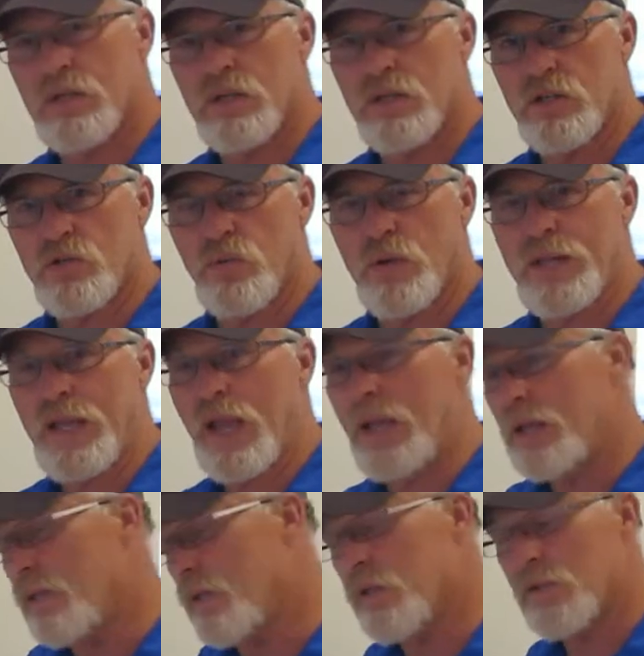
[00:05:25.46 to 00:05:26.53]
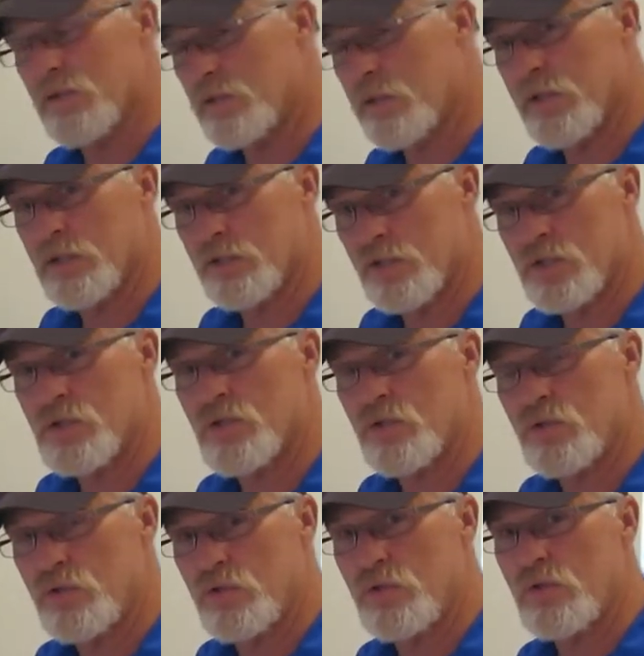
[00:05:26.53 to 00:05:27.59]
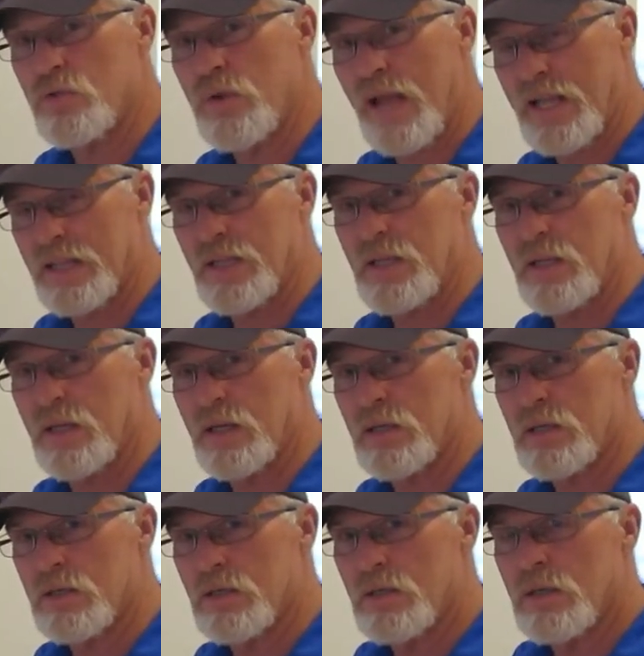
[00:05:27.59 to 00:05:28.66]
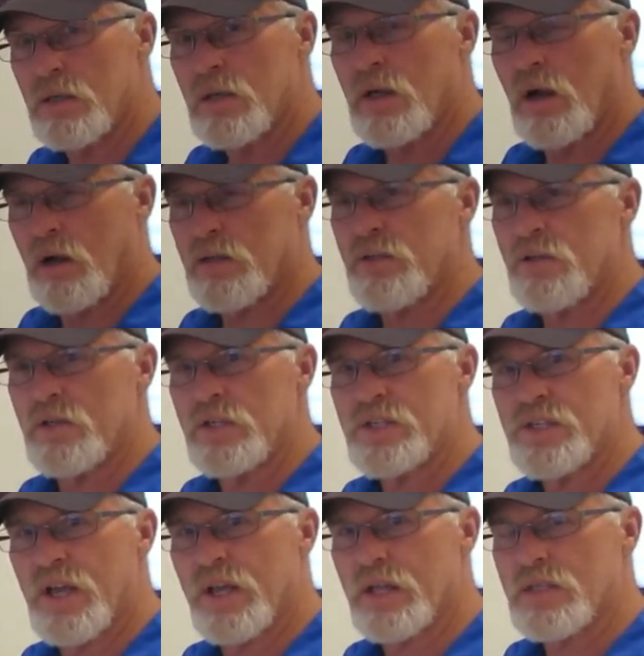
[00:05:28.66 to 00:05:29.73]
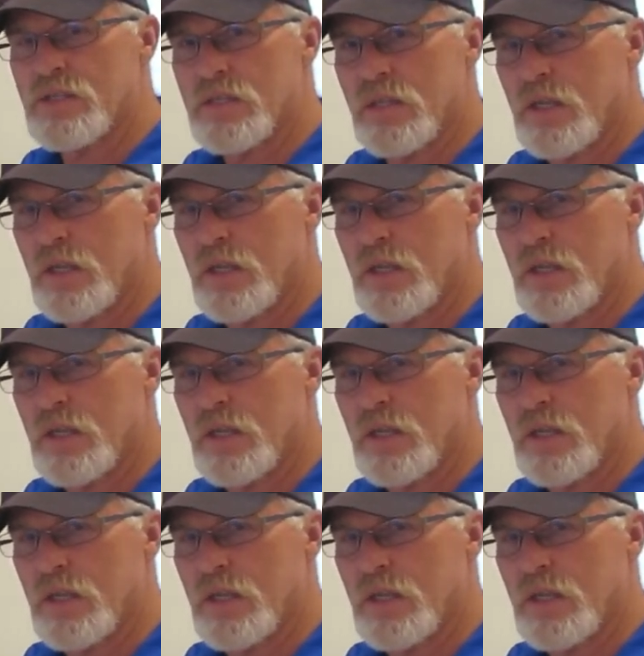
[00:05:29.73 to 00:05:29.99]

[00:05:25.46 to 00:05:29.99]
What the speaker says: to 28, and then they'll just do 2 at the end on 30 seconds, and